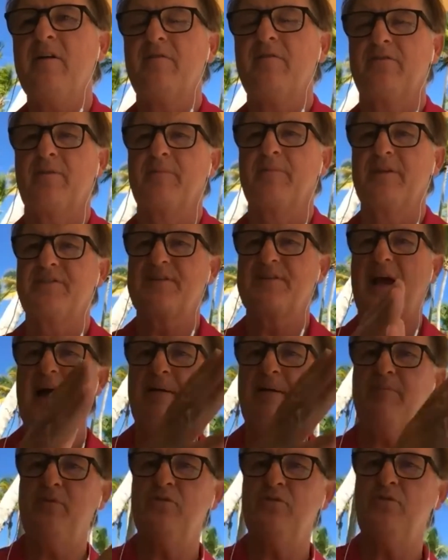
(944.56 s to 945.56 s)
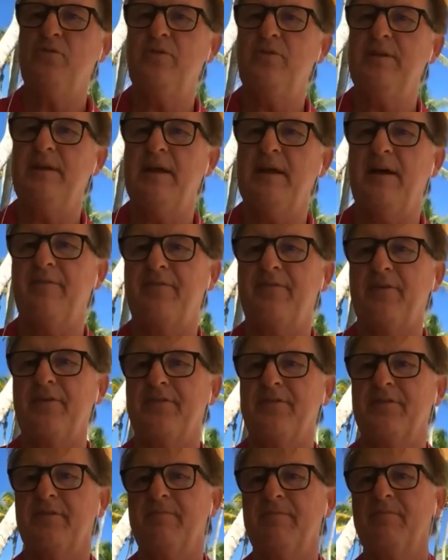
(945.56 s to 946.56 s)
from the time you do the effort
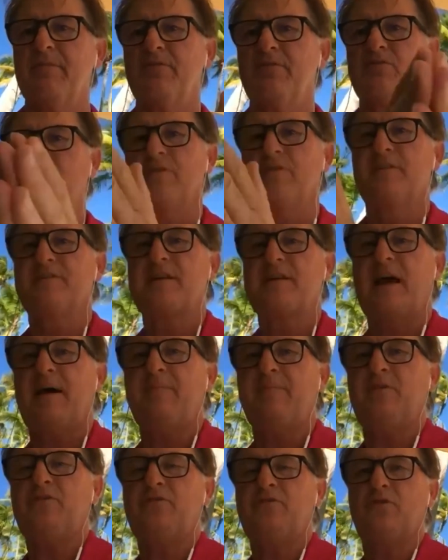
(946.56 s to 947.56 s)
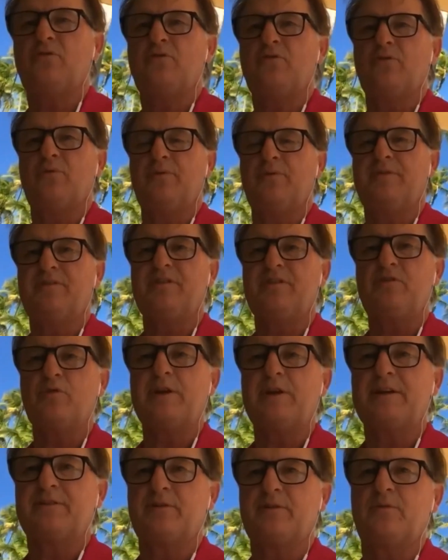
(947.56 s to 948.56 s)
to the time you do the you
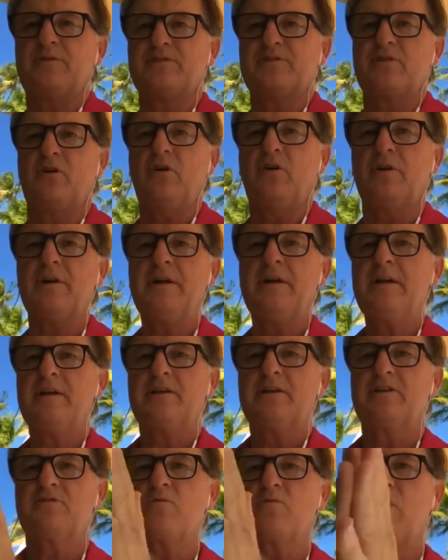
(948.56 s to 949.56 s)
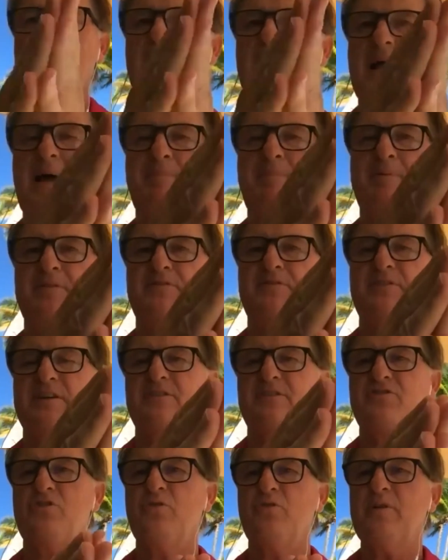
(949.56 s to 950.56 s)
get the result because what happens
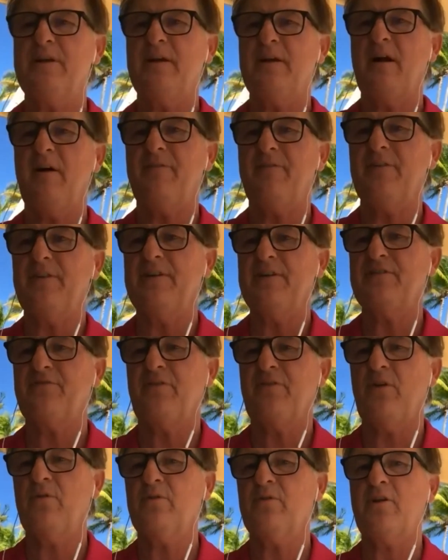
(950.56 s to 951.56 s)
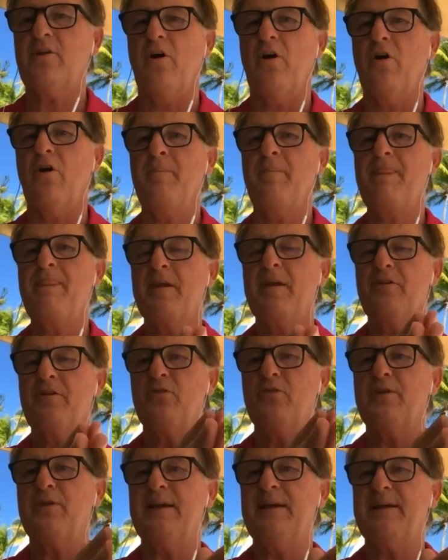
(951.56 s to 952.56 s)
is you get off of this phone call
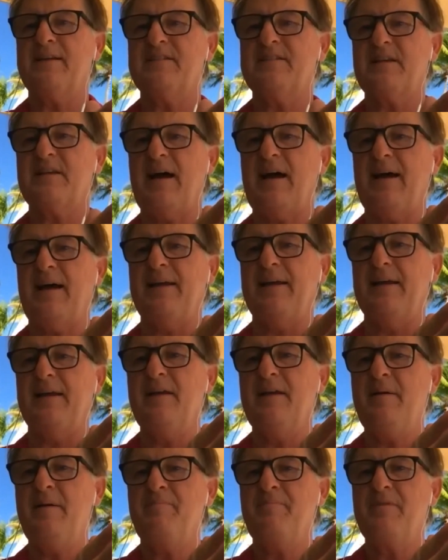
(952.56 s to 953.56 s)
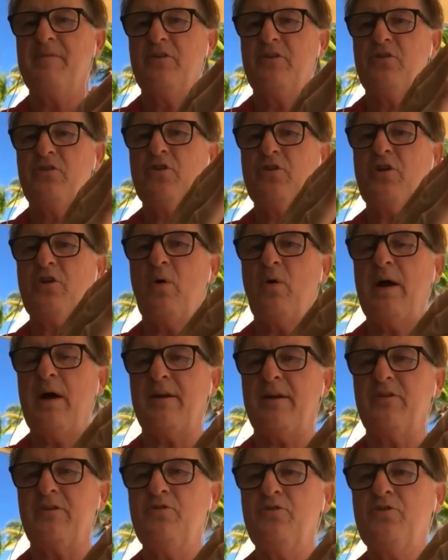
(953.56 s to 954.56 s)
you get excited you go out
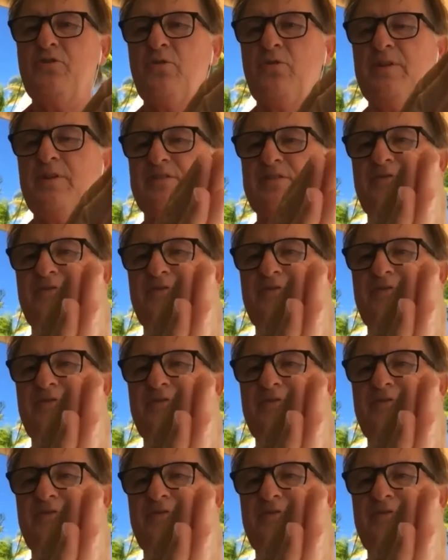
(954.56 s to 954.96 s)
and you do this